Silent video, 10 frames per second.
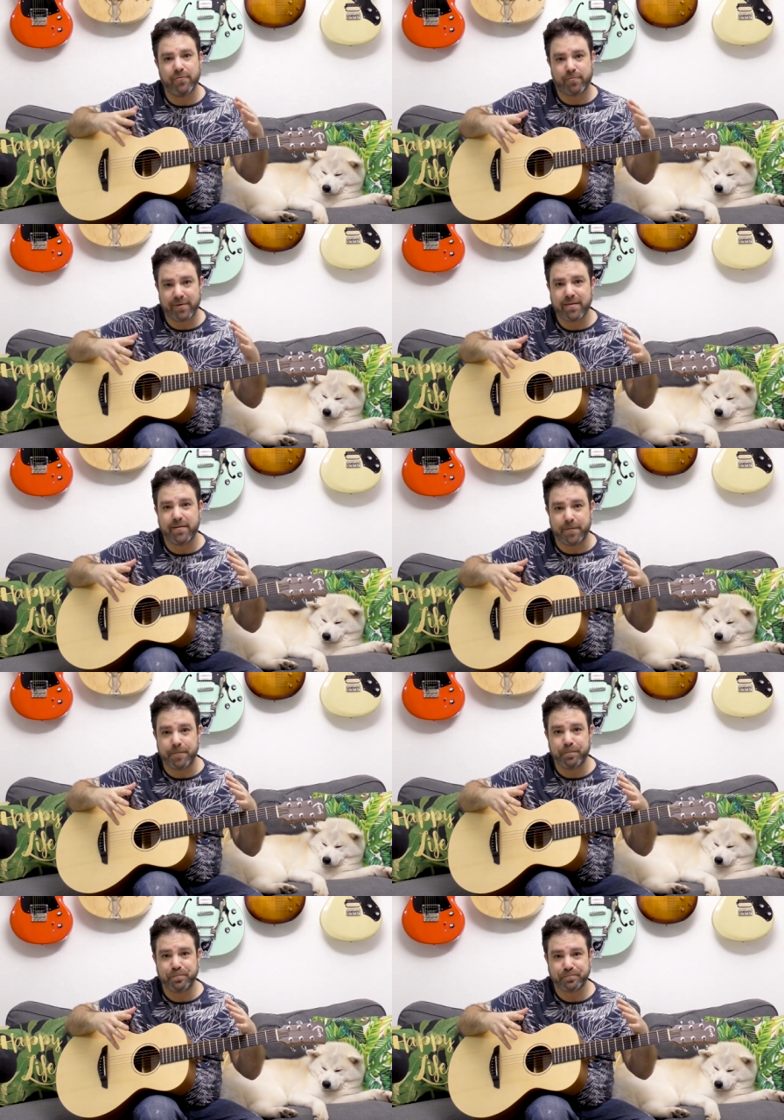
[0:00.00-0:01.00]
the
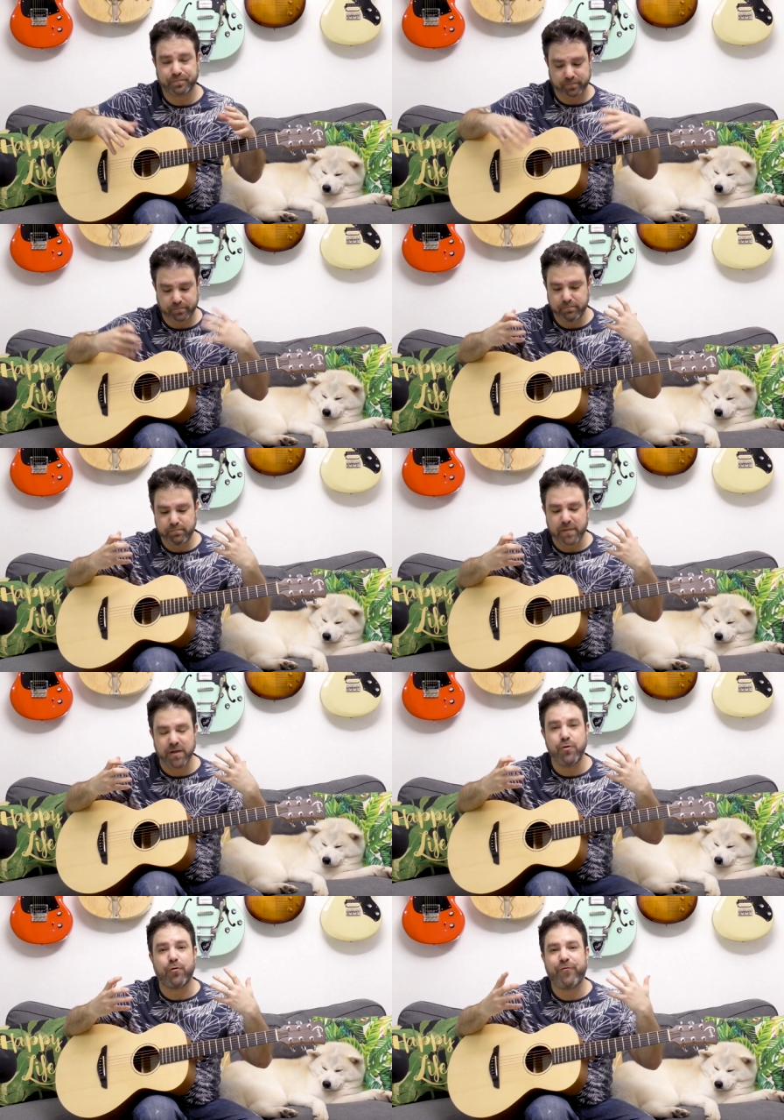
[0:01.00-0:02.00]
rhythm,
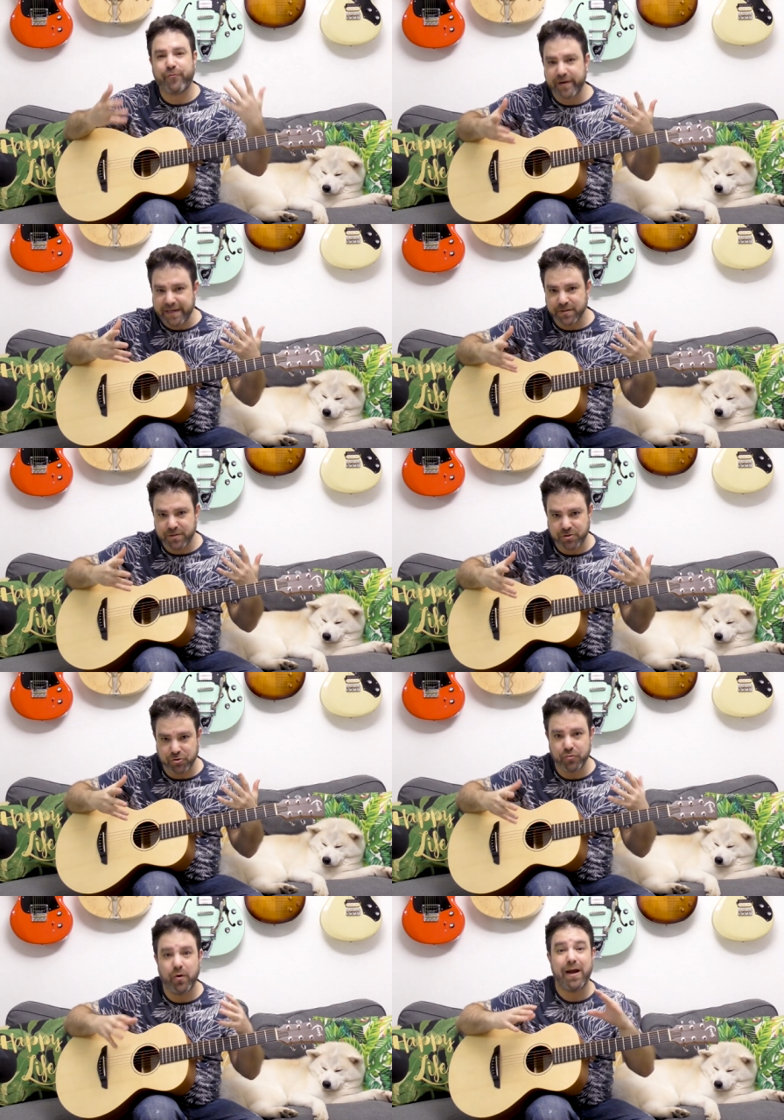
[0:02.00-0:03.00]
you're free to
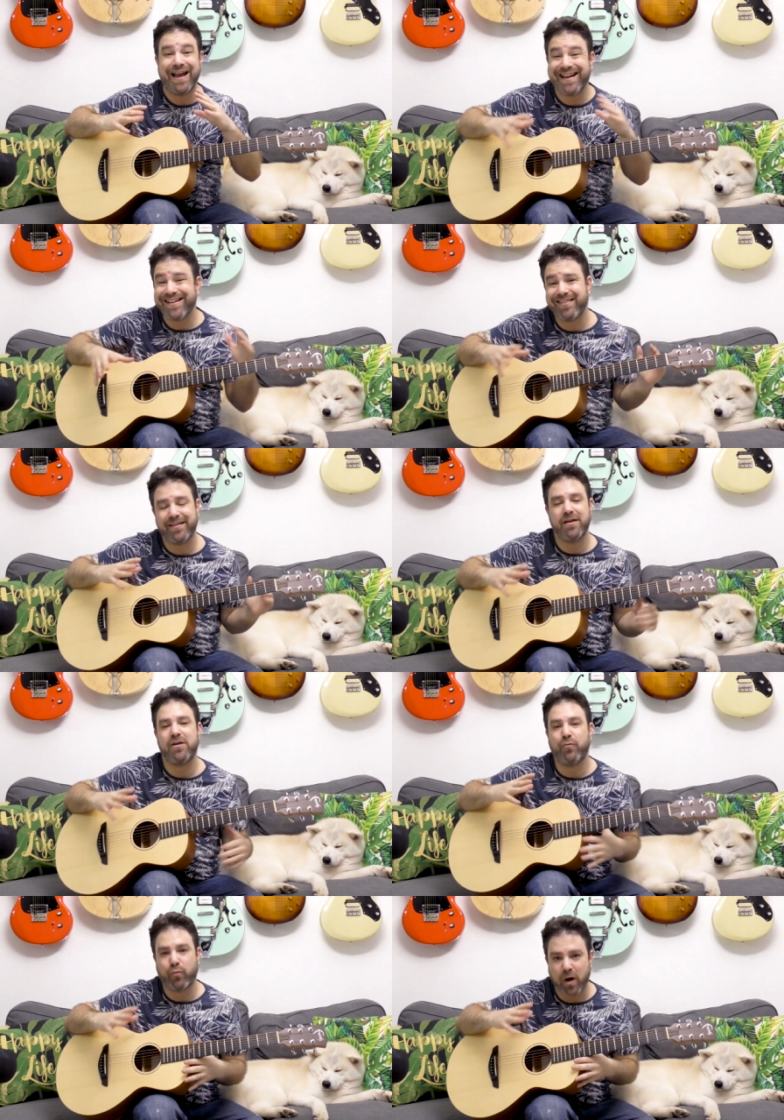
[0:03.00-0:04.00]
do anything
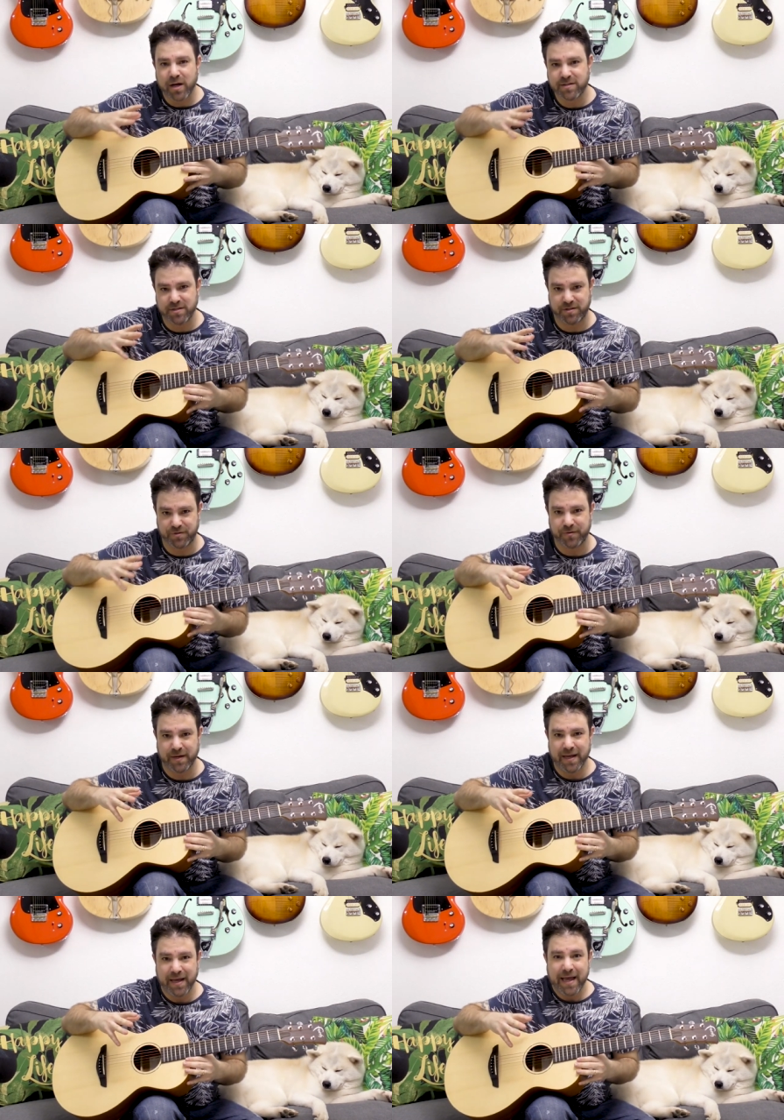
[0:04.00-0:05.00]
you want to do.
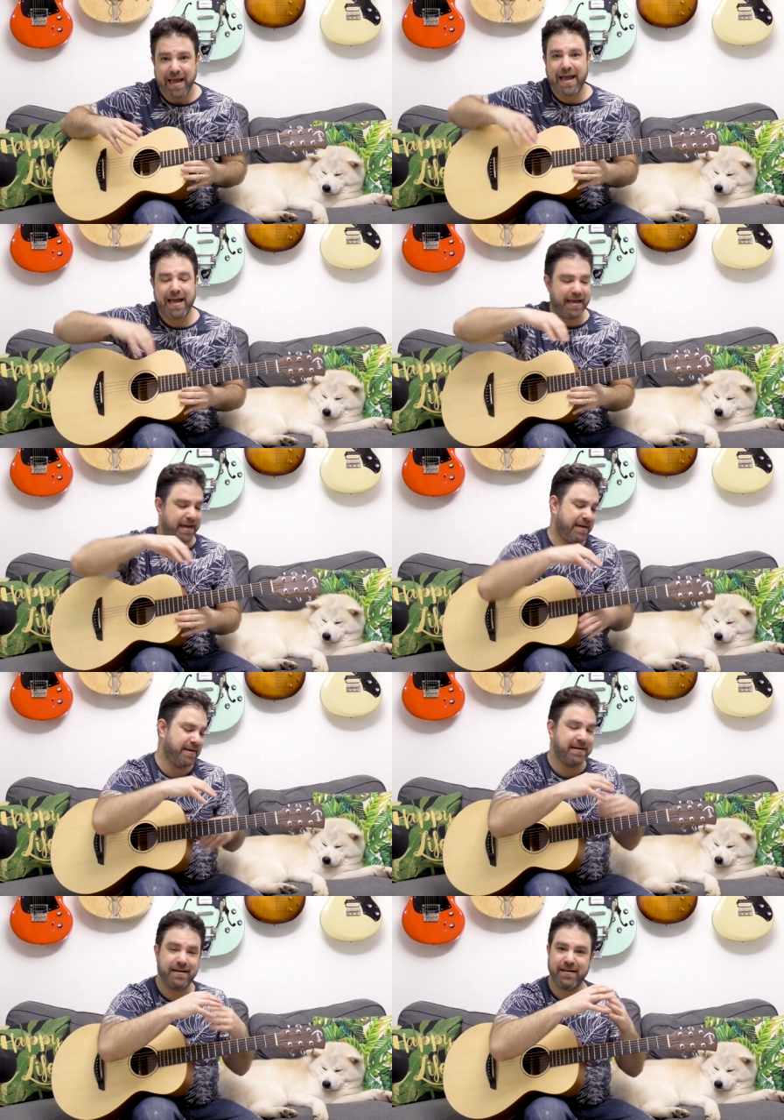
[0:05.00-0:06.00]

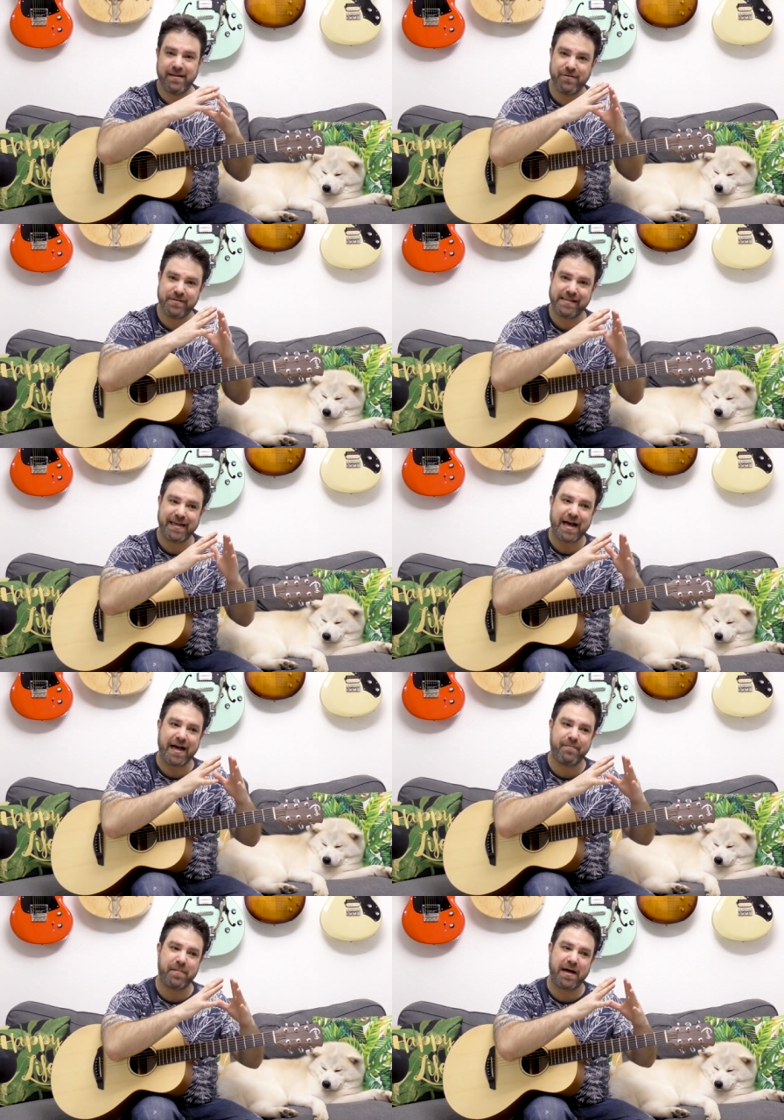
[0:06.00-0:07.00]
And you see,
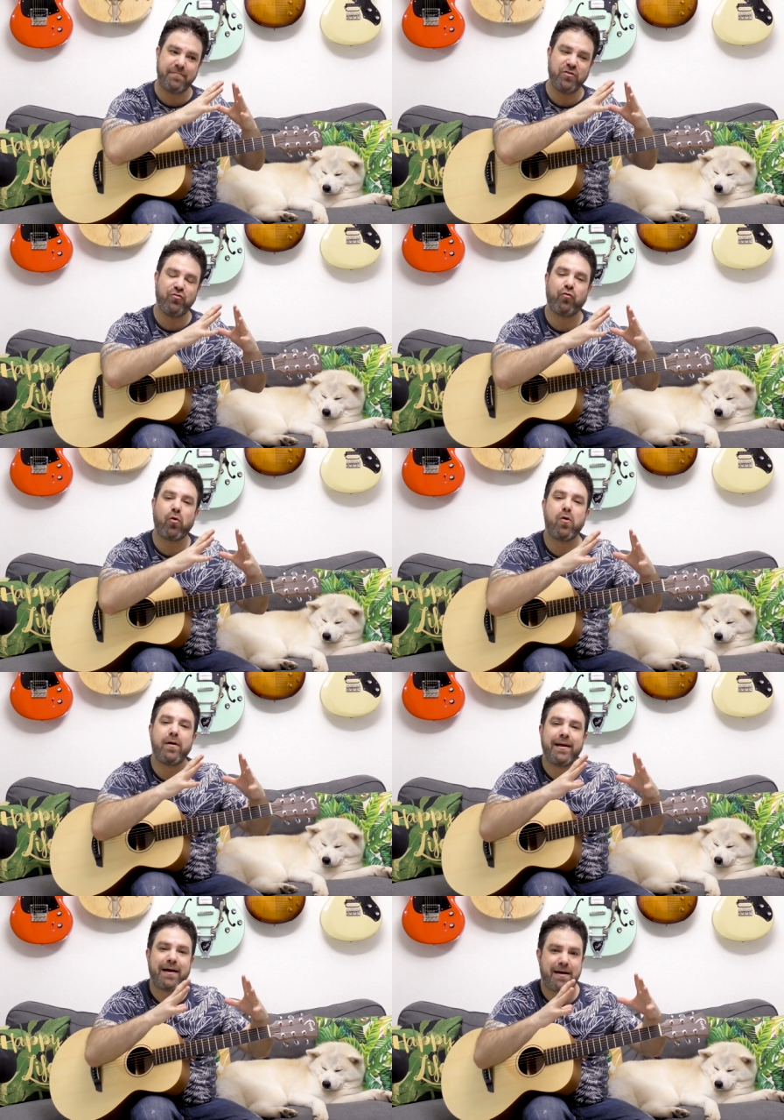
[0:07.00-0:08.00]
I'm I'm
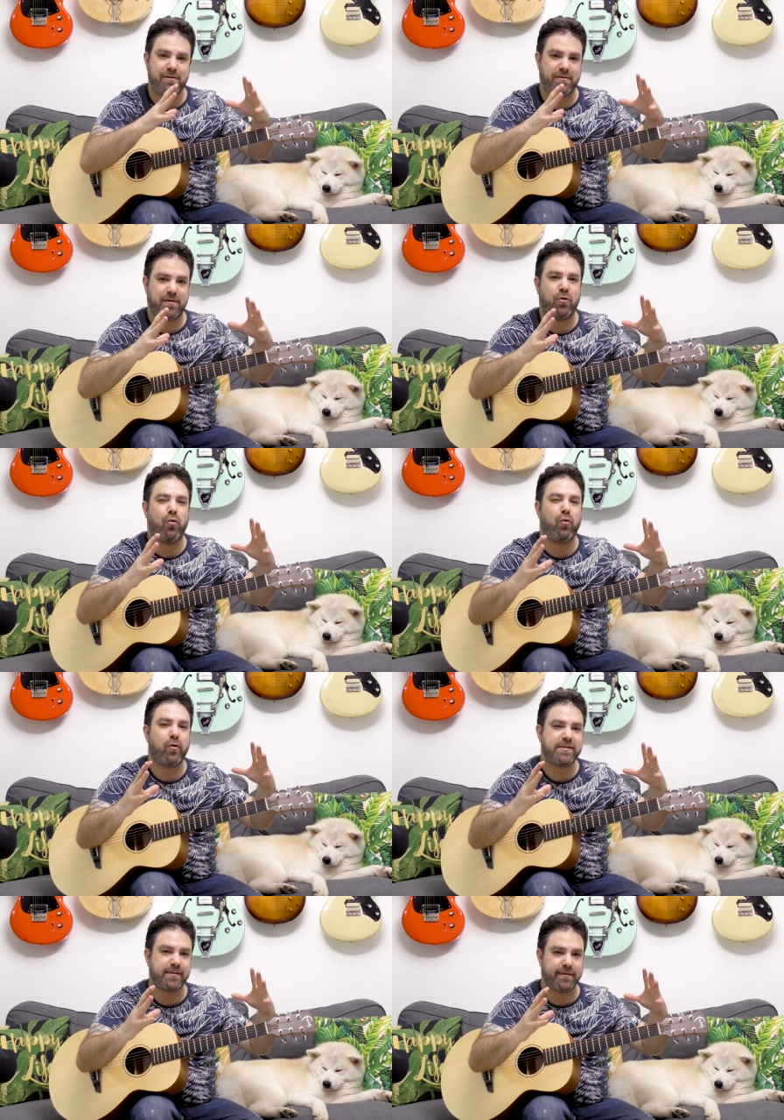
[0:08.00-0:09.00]
drawing out the
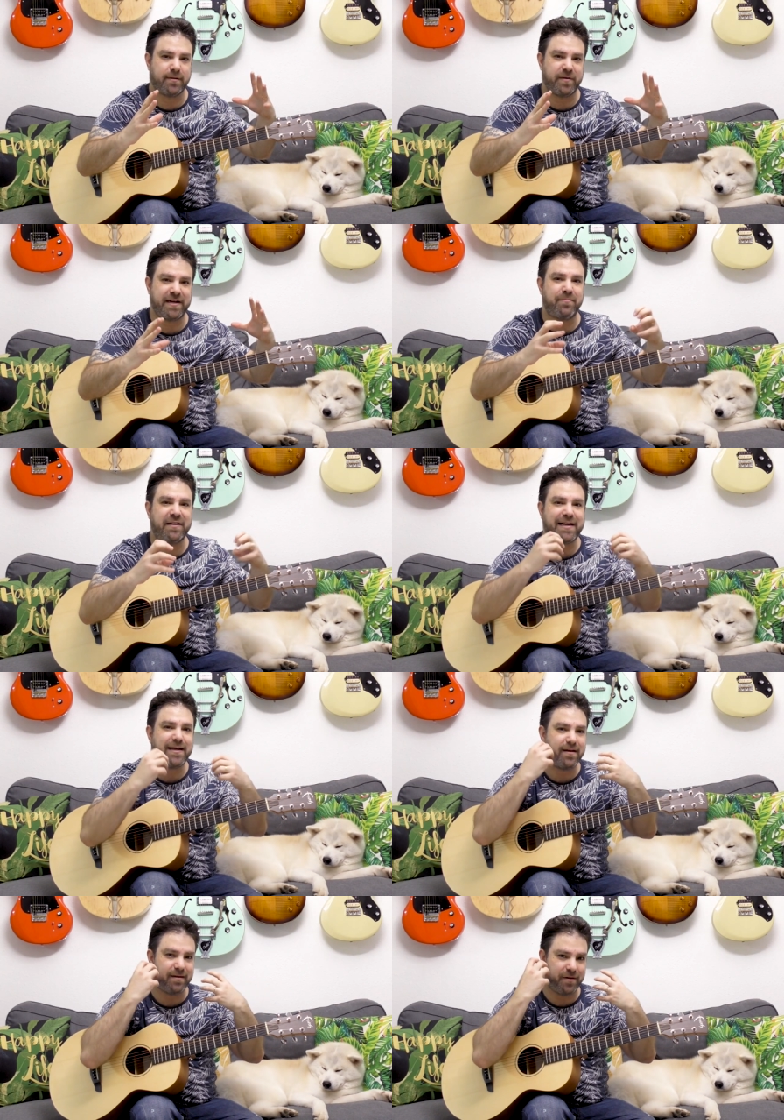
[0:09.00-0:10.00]
chords a little bit. I'm
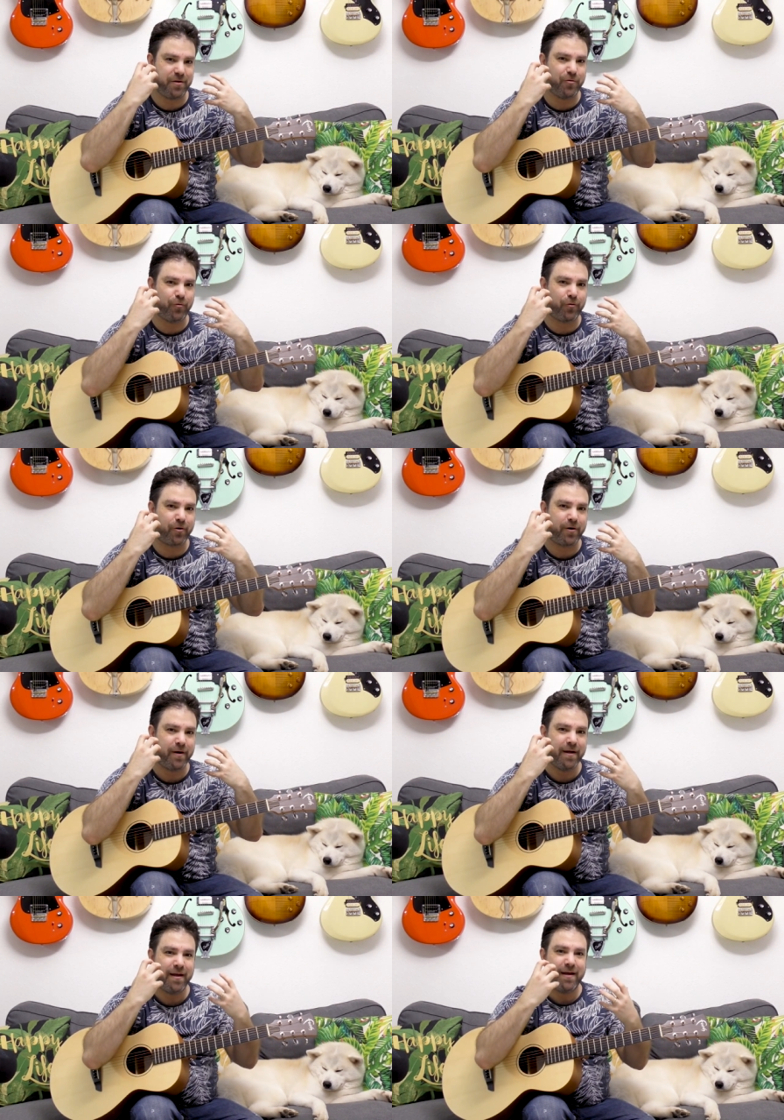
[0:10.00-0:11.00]
letting your